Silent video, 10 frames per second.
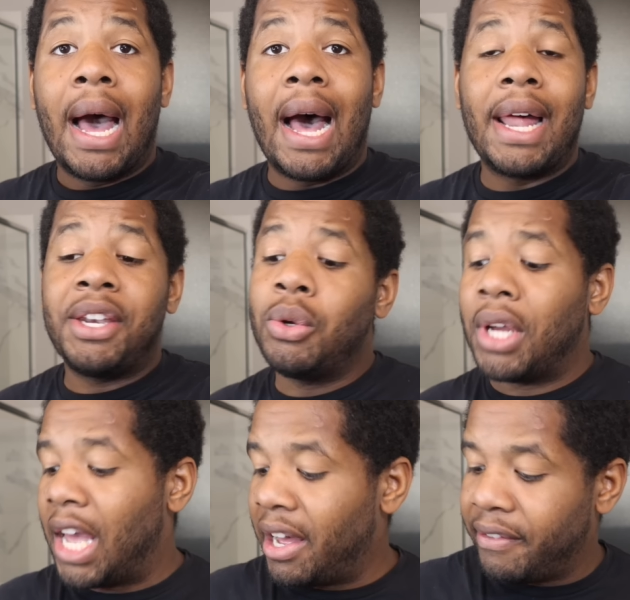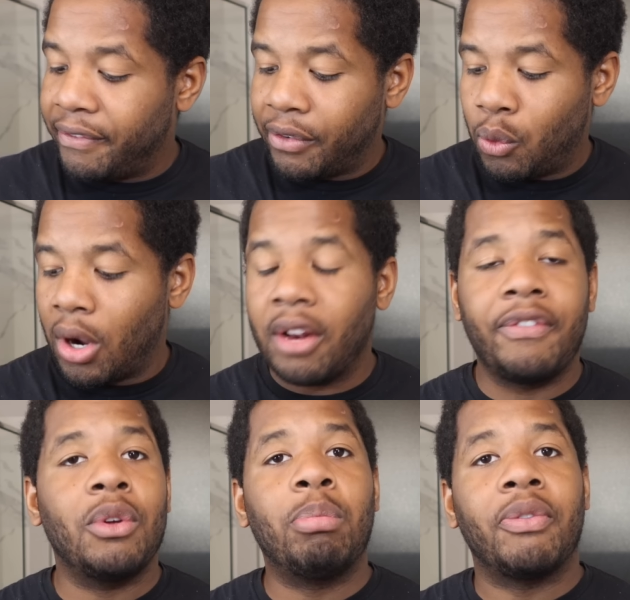I do have quite a
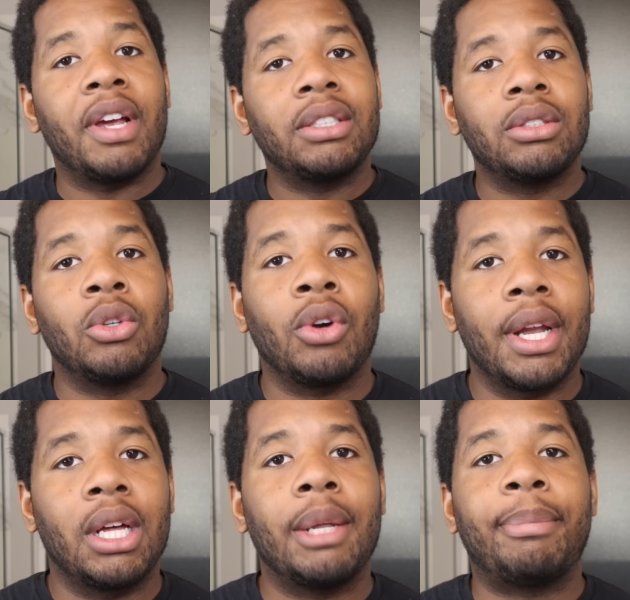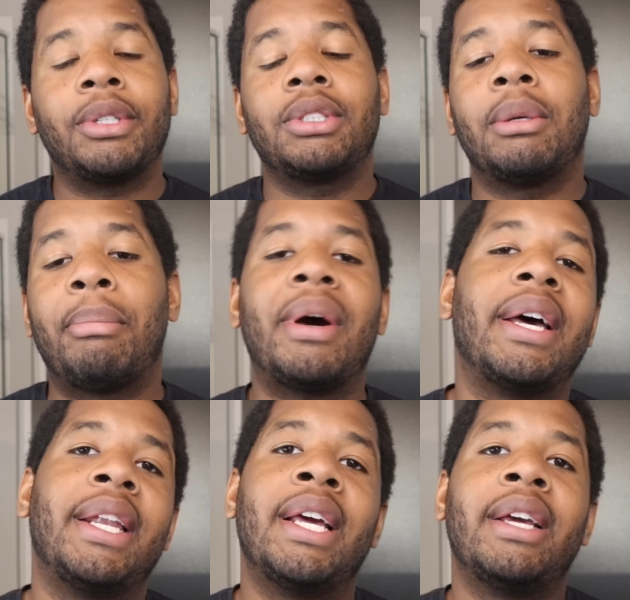few professional grade clippers,
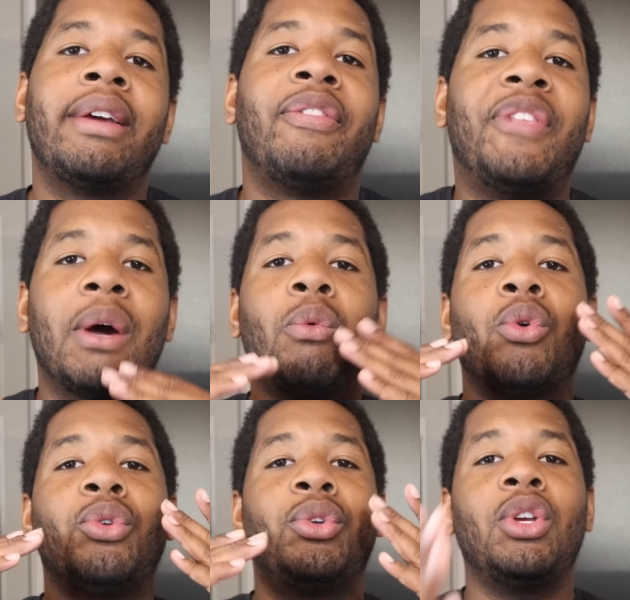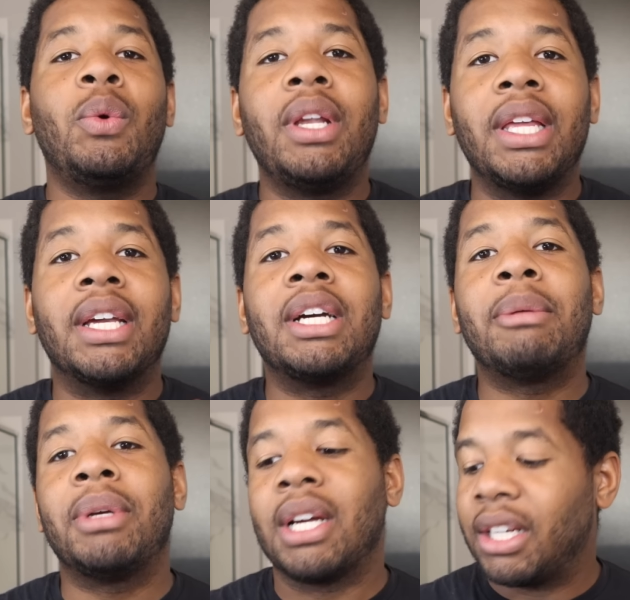but that won't do you any
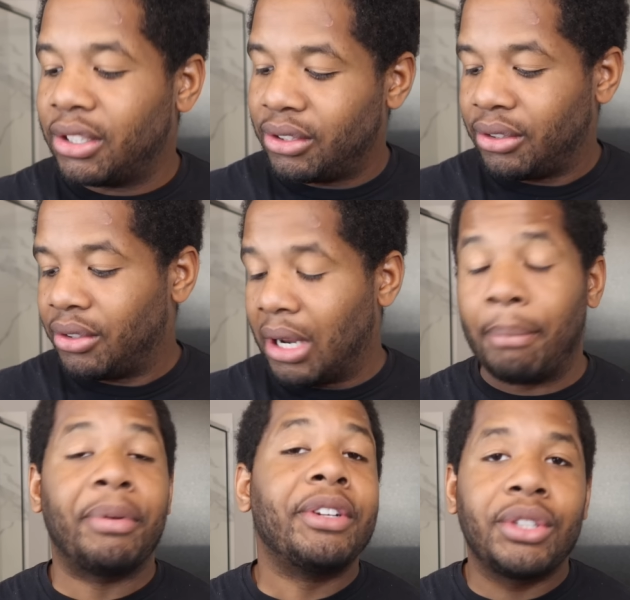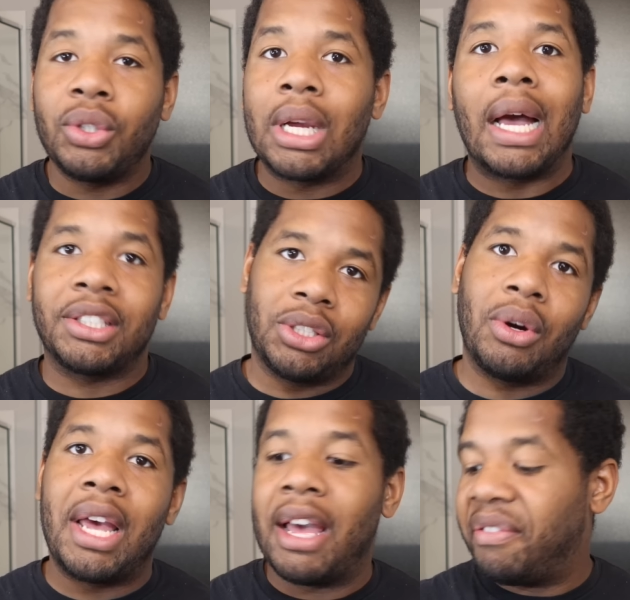good because I'm pretty sure you guys
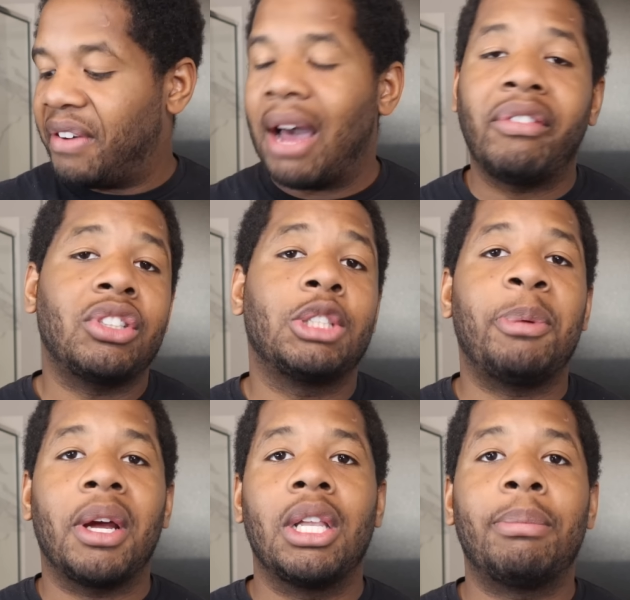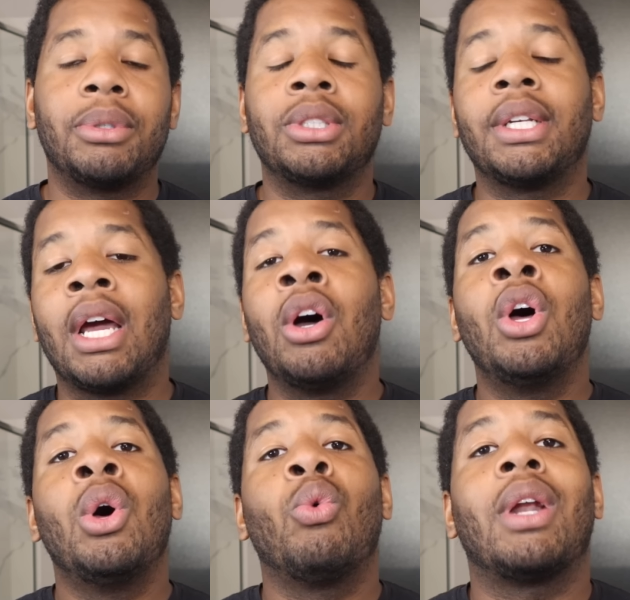don't have 5 or 6 pair of clippers. Now,
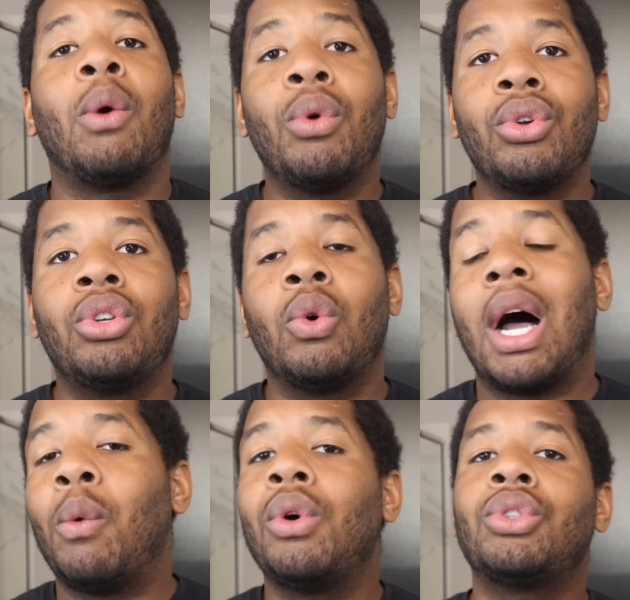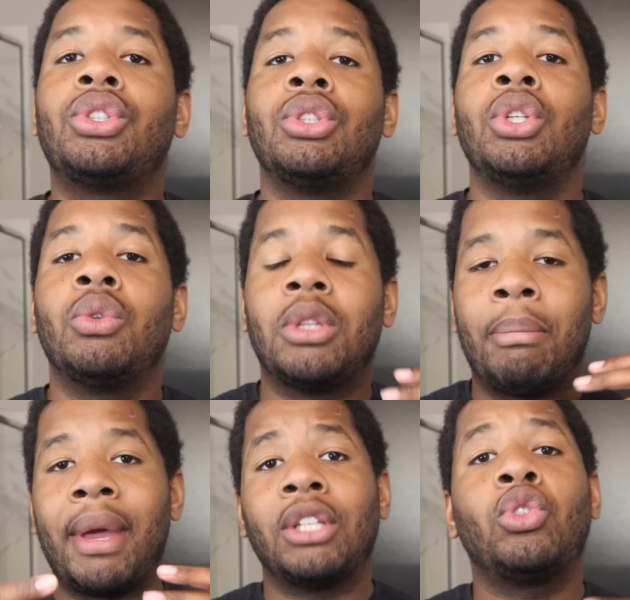what I will do, the
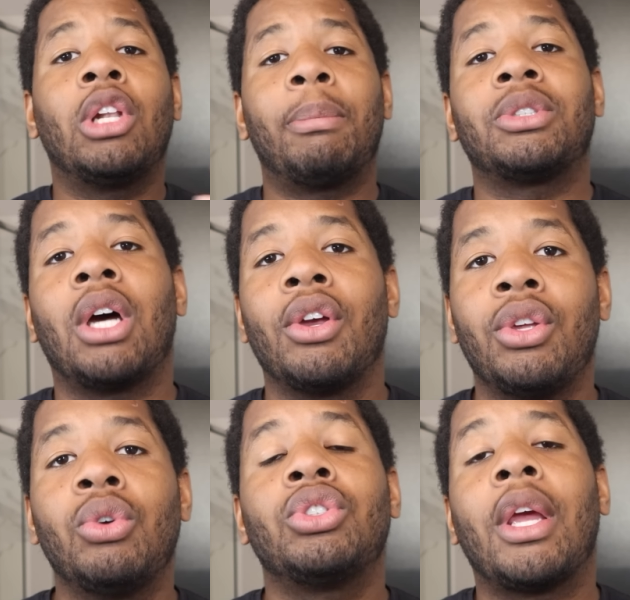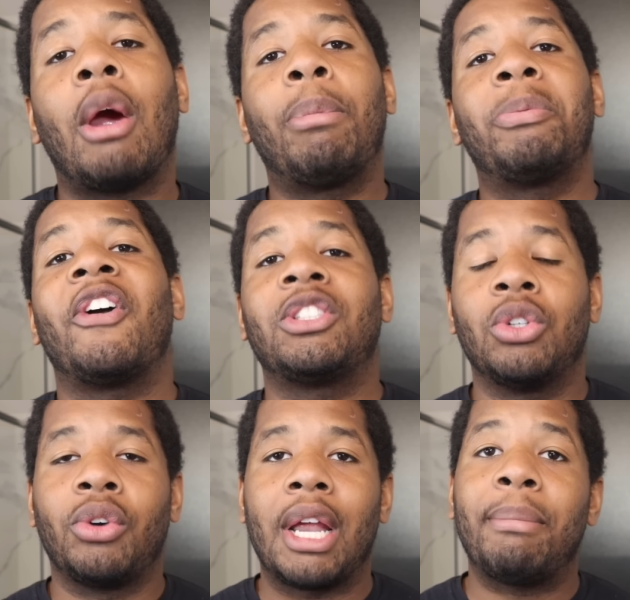main 2 clippers I'll use, they are
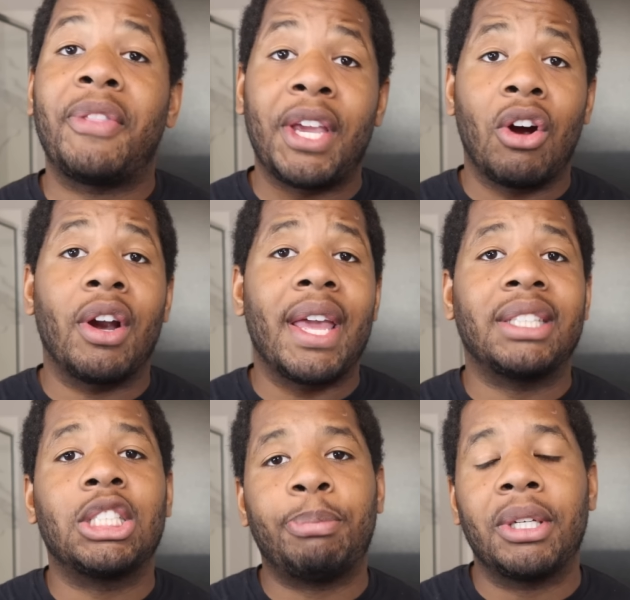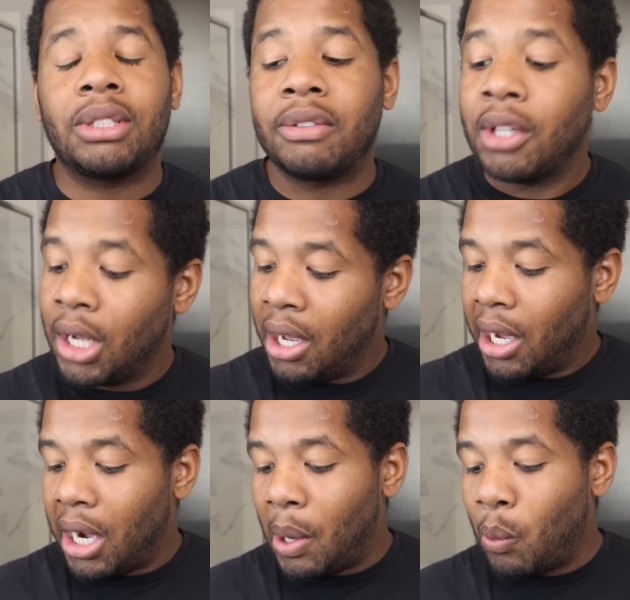professional grade, but they aren't as expensive.
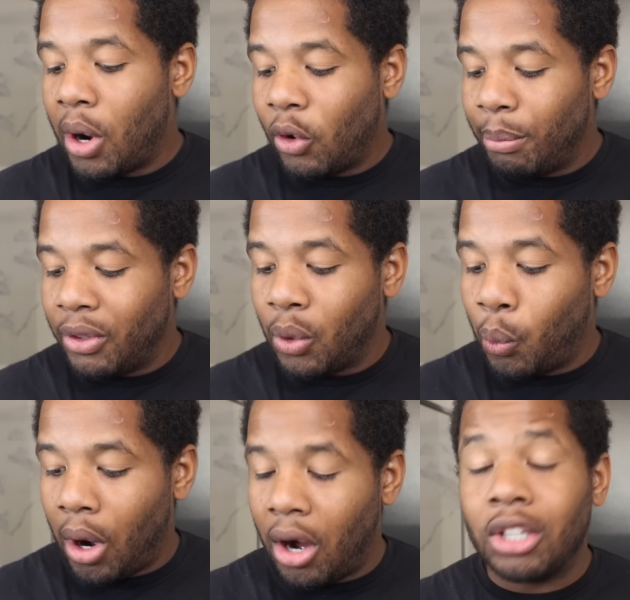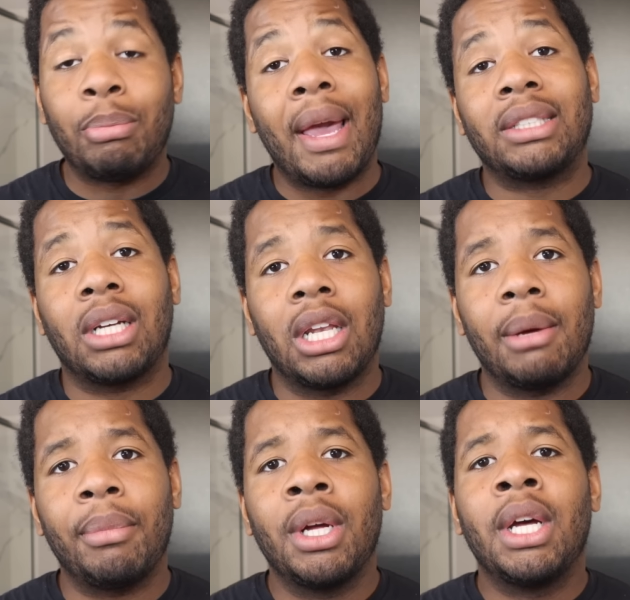One will be the Walls Magic Clip.